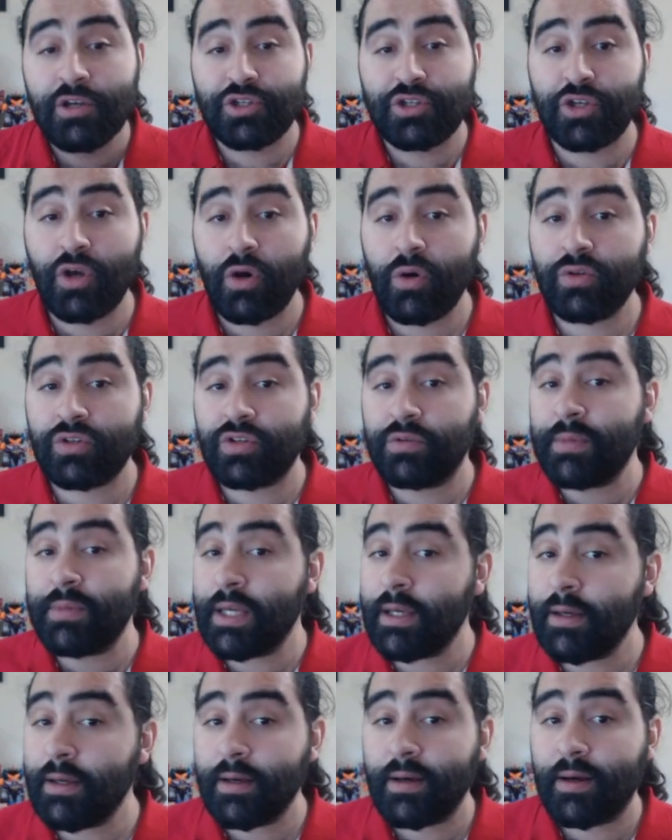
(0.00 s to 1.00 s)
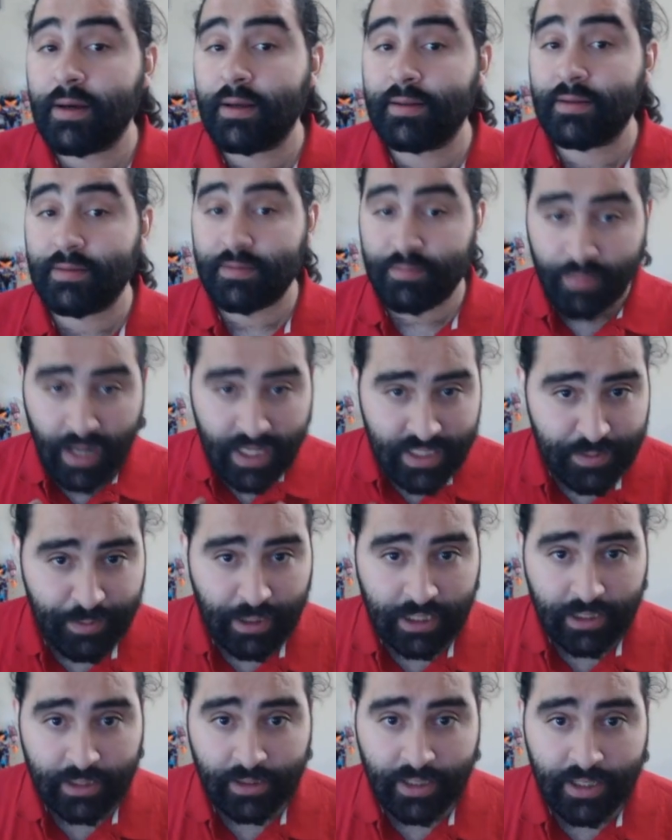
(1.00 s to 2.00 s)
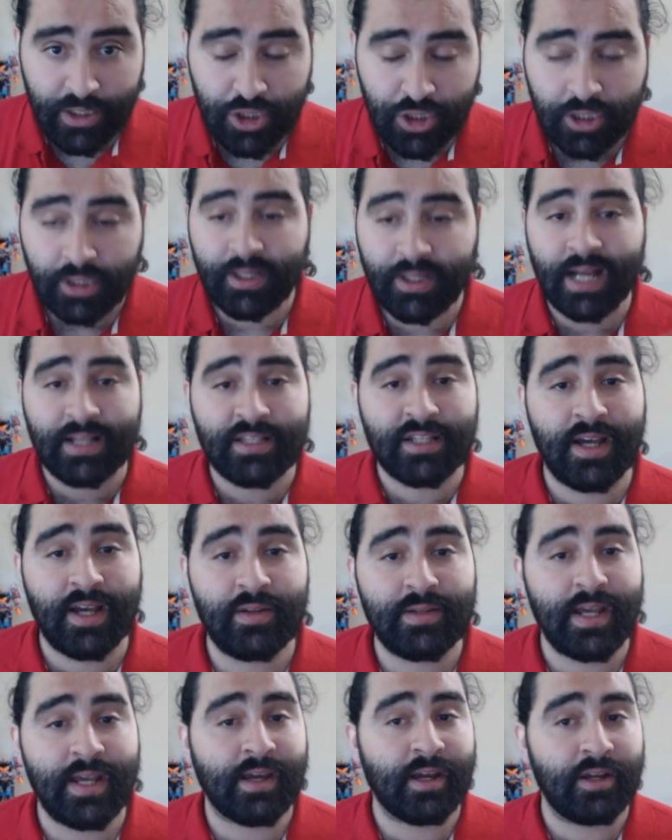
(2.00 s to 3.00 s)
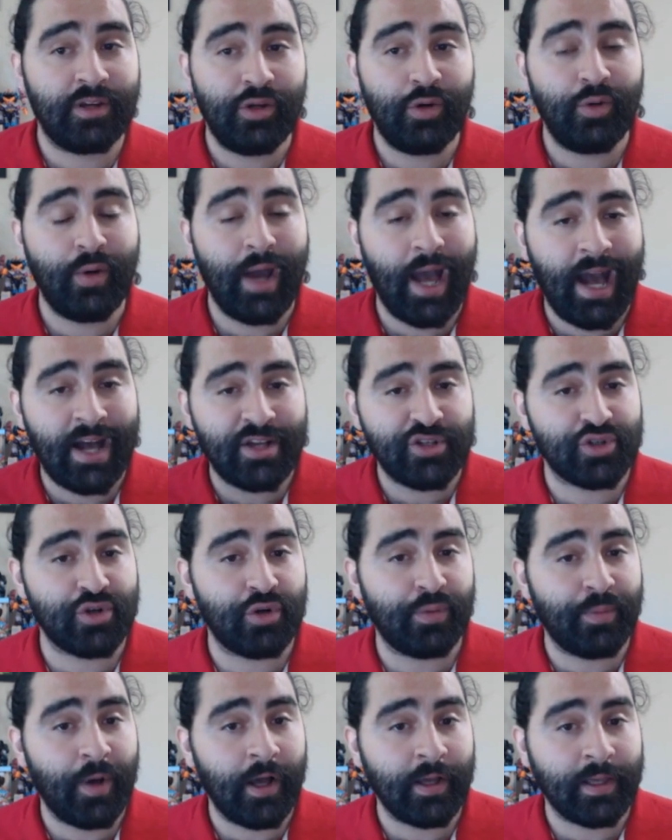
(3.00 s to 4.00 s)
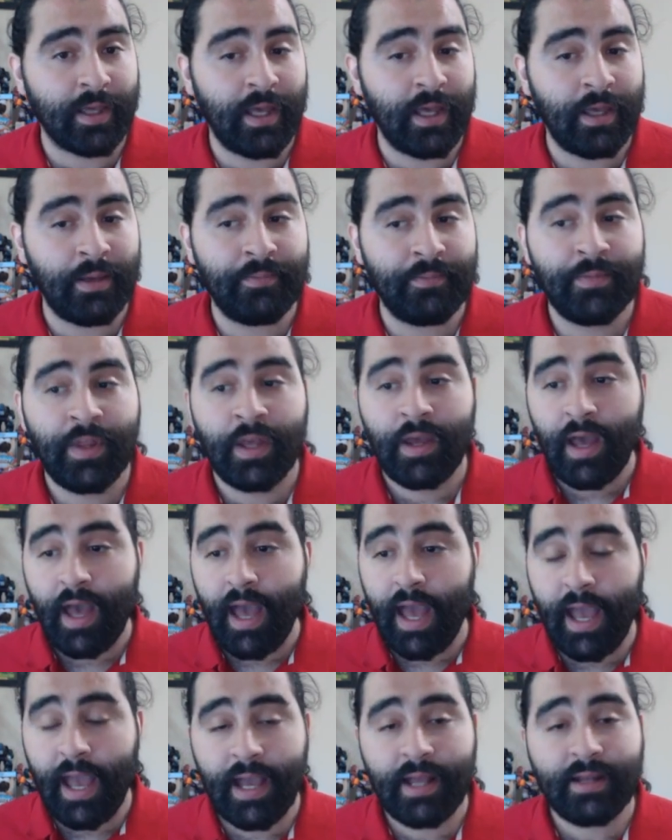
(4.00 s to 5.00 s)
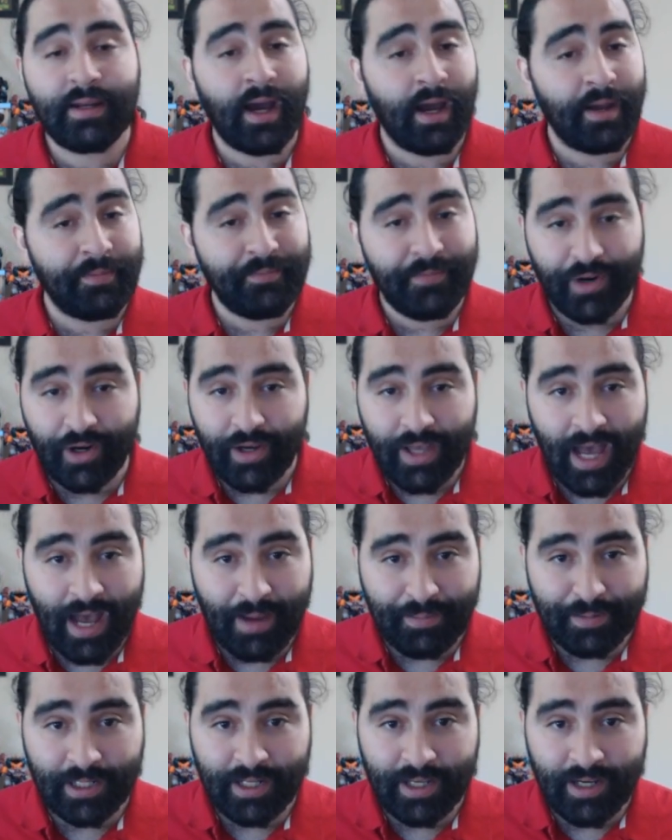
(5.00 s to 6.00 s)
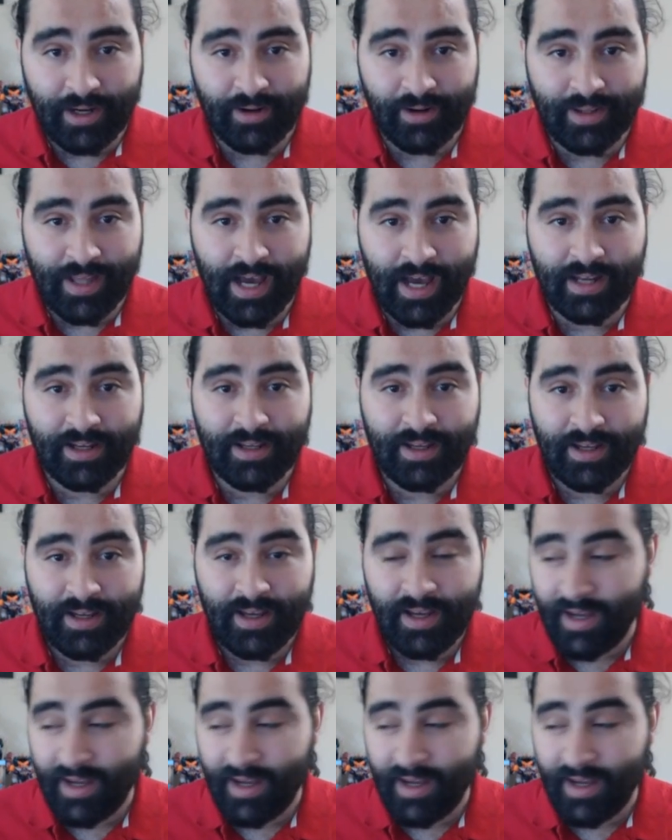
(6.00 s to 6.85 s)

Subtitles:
So to me, my speculation, that sounds like a new Astrobot game, and I'm very happy to hear that.